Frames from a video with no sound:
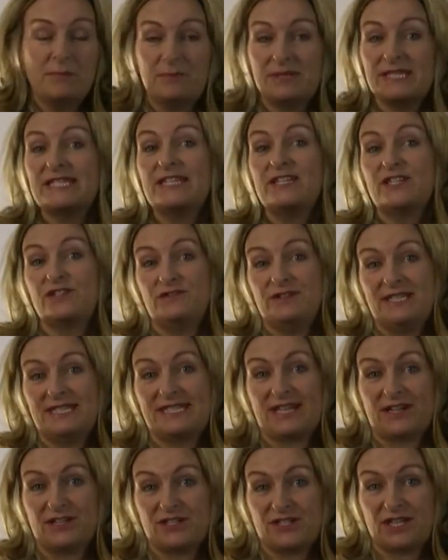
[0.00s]
business
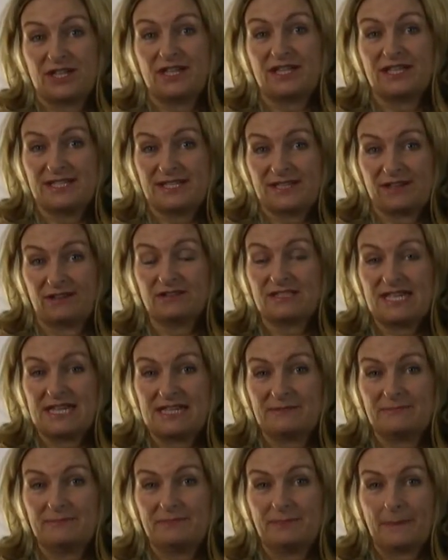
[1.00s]
research and
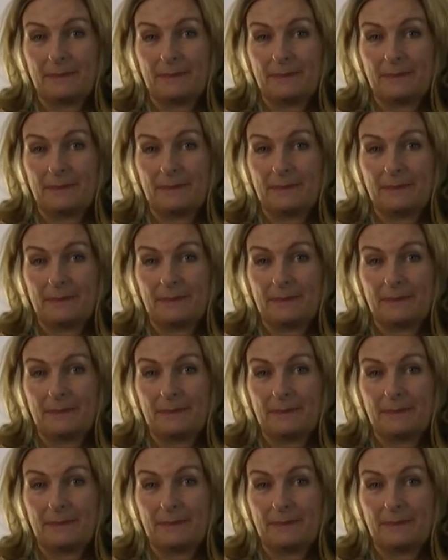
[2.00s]
consulting.